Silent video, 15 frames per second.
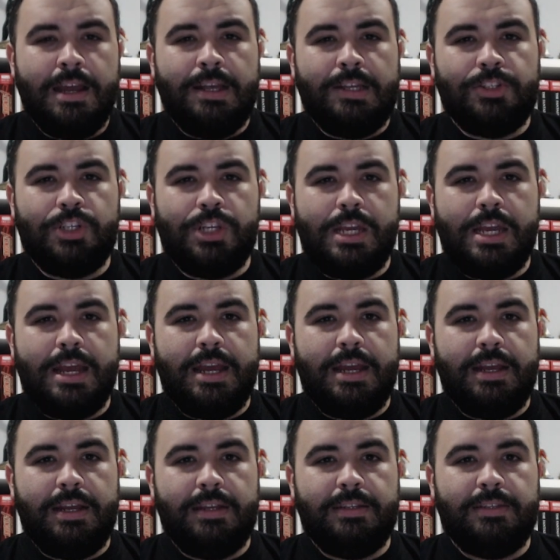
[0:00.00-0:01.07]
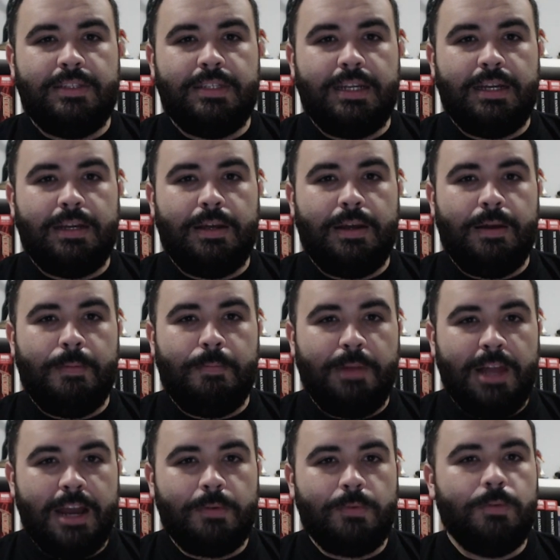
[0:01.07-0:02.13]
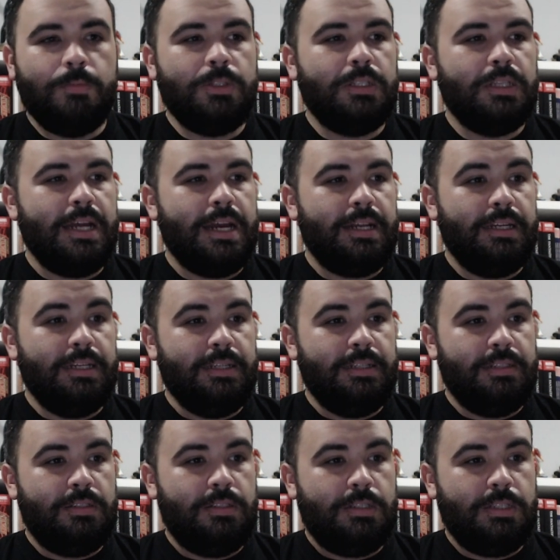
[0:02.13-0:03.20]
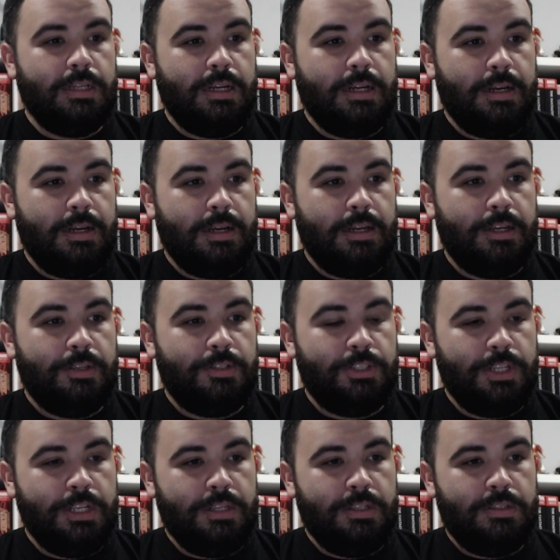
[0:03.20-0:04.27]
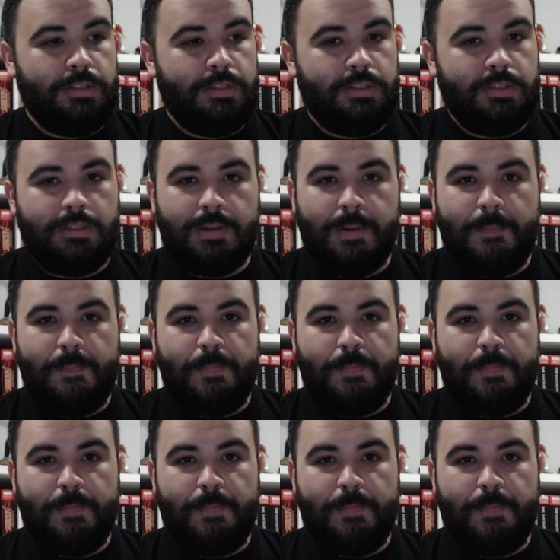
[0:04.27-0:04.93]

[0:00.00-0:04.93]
She is a black woman that is, uh, she's